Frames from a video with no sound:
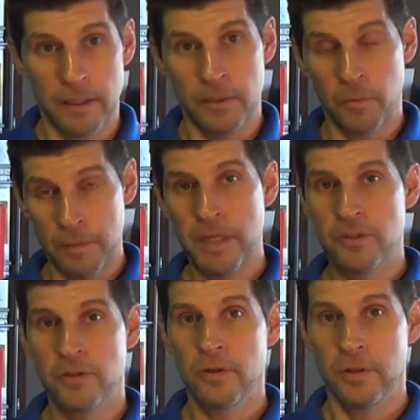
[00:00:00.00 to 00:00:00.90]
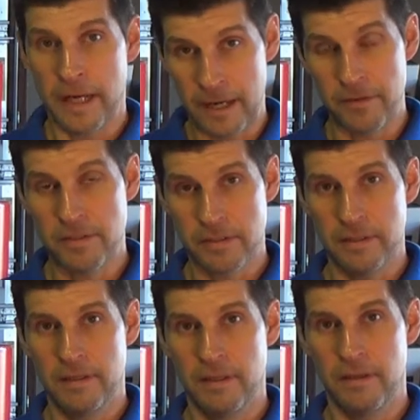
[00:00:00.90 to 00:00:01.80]
you want to make sure,
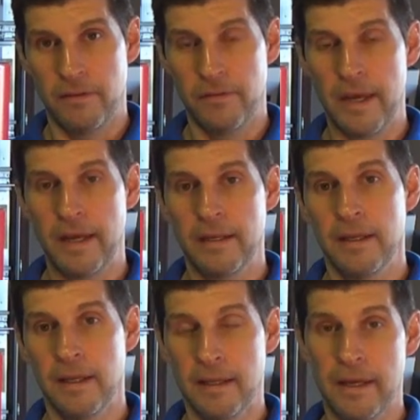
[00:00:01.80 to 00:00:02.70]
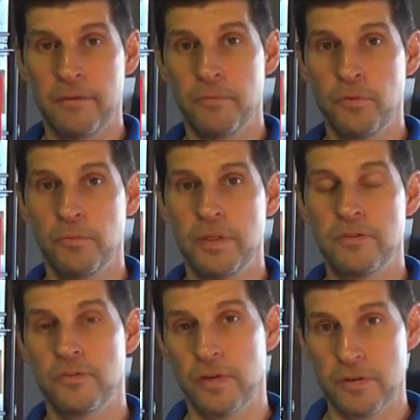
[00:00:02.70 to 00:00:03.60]
obviously, that a lot of the movements
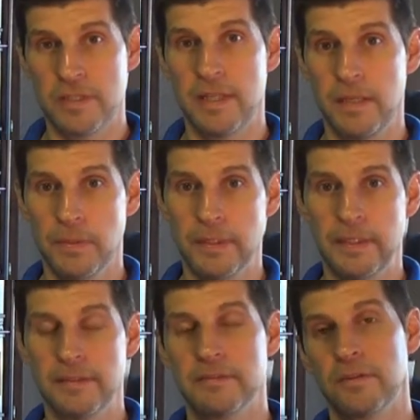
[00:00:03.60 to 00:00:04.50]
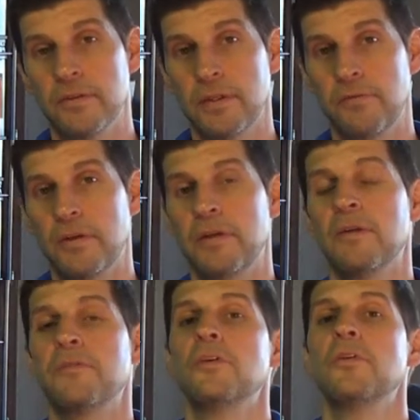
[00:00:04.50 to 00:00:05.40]
you're very stable in. So if
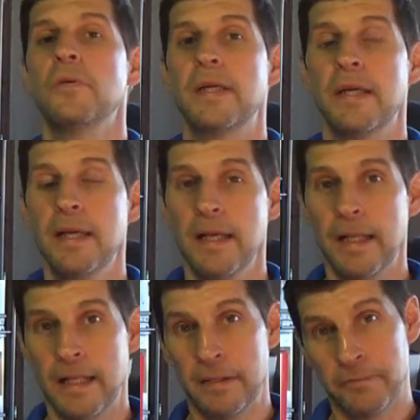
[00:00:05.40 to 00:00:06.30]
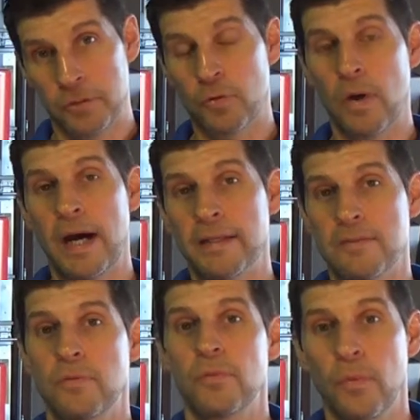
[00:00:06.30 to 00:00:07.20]
you're doing
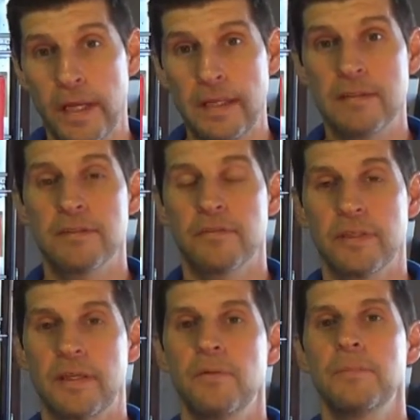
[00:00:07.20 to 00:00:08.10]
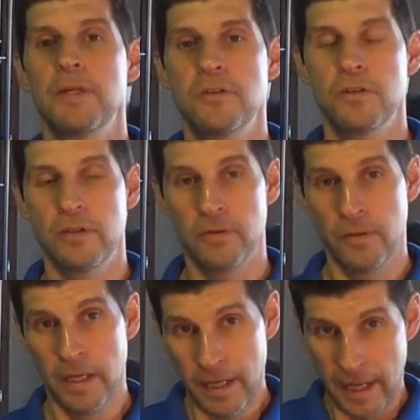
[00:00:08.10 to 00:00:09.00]
squats with weight and stuff like that, you want to make sure
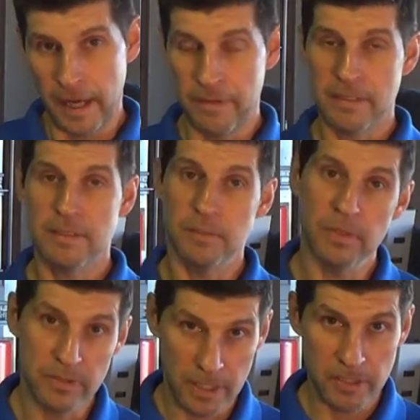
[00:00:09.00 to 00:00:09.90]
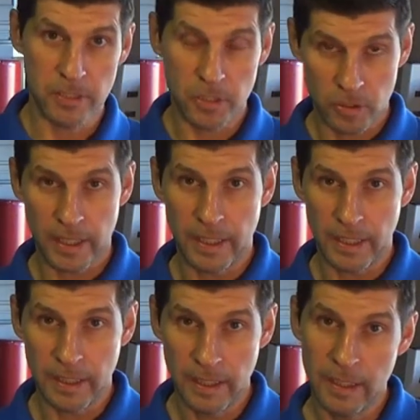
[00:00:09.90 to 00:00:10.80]
you have that stabilization
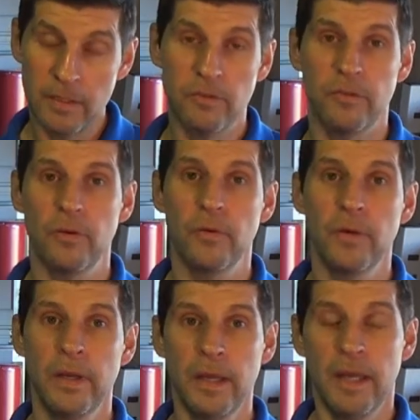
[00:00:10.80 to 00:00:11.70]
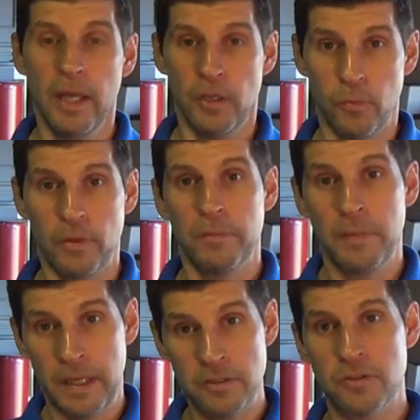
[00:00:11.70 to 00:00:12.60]
training so you
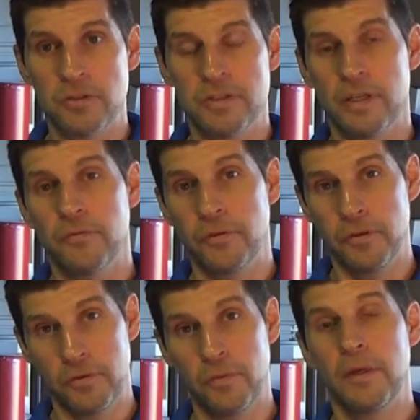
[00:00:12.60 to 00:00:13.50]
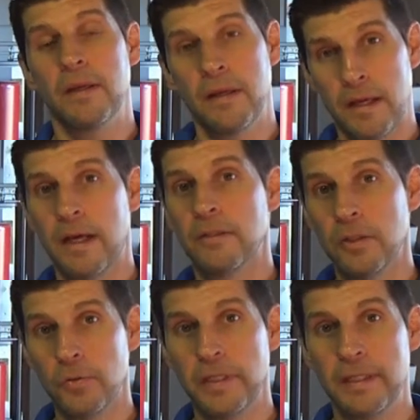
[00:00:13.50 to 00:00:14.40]
wouldn't injure yourself when you're doing a
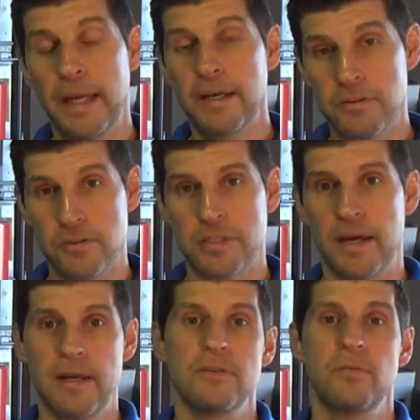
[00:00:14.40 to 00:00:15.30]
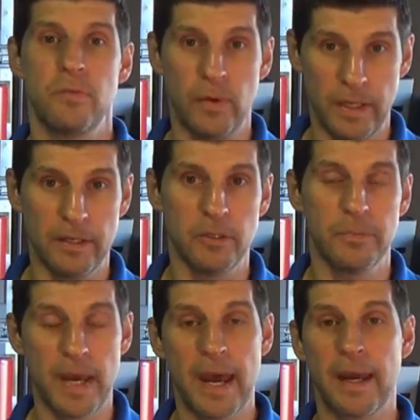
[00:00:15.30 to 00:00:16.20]
loaded exercise with weight on your
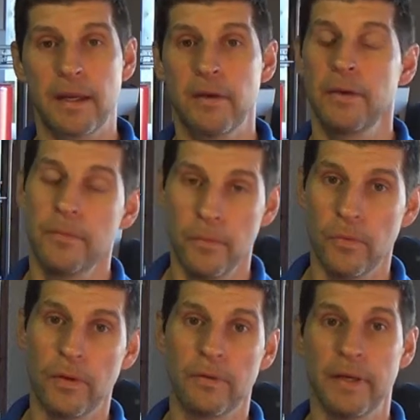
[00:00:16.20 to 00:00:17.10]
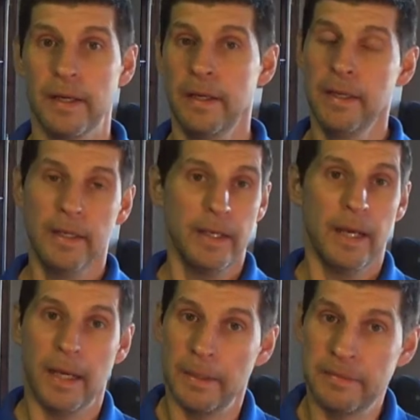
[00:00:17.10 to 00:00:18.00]
back or a
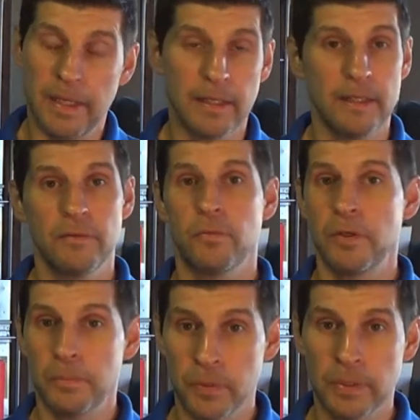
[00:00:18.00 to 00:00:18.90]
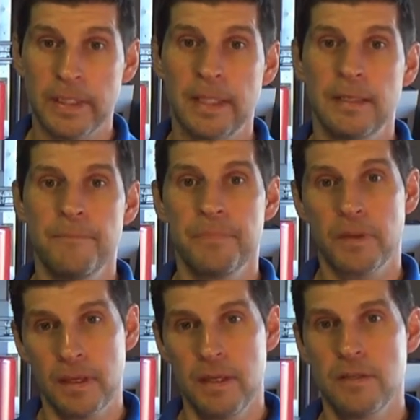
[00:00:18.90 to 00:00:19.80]
deadlift where you're pulling it.
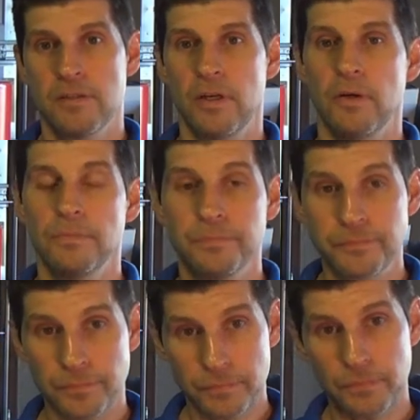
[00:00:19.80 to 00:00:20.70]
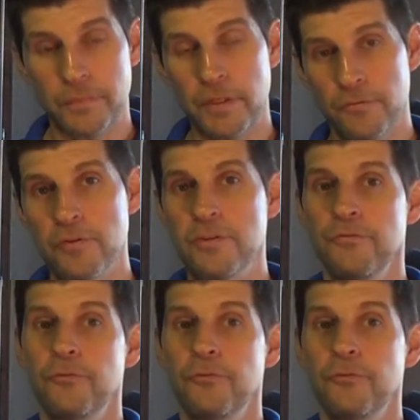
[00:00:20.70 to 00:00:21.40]
So first and